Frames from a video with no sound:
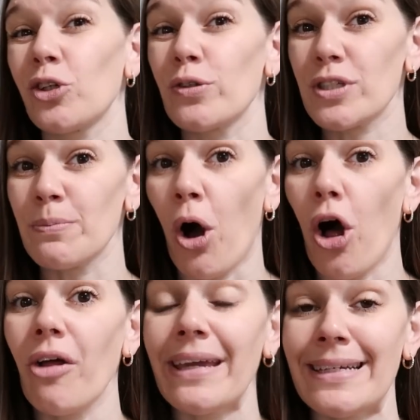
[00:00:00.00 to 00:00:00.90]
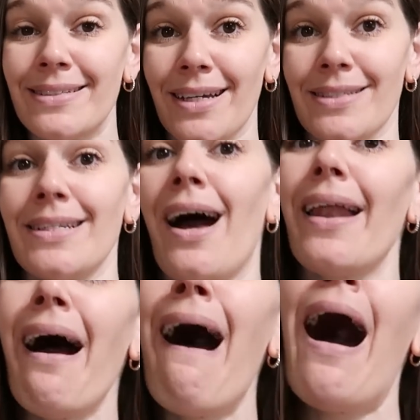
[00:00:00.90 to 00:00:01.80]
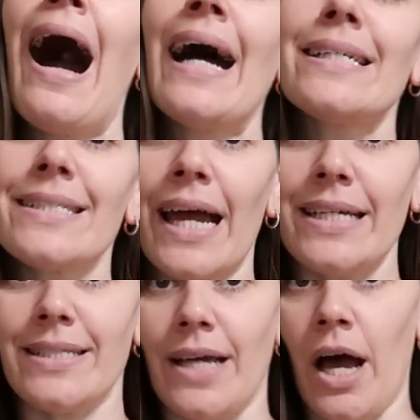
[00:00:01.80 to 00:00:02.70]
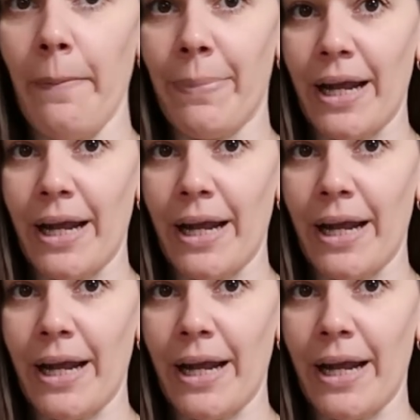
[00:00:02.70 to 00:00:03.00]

a little small. It does not. I sized up,